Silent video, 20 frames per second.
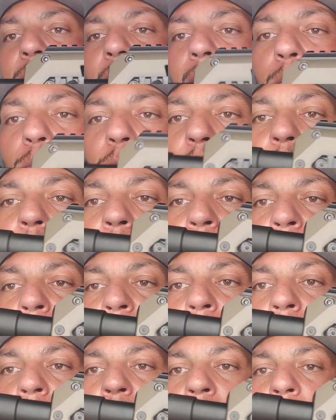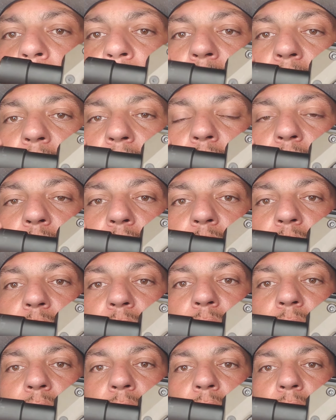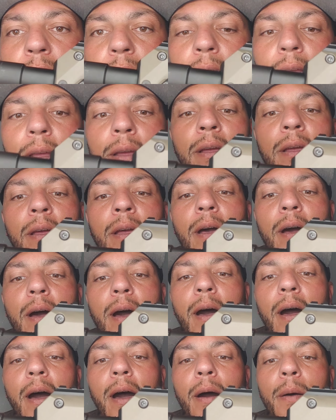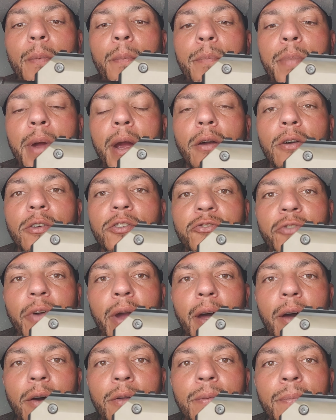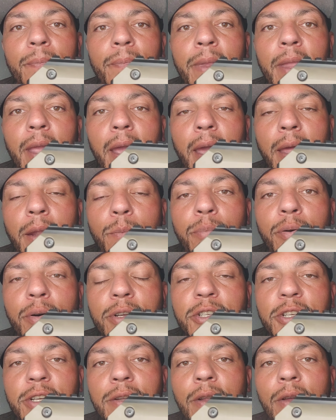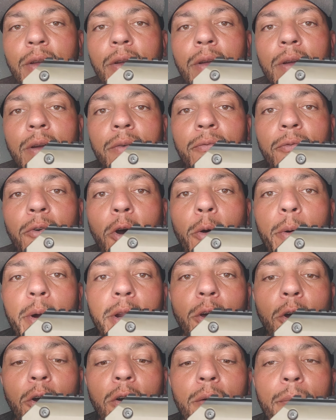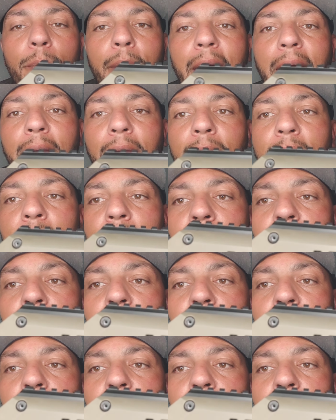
that will take this um, barrel shroud and push it forward or back.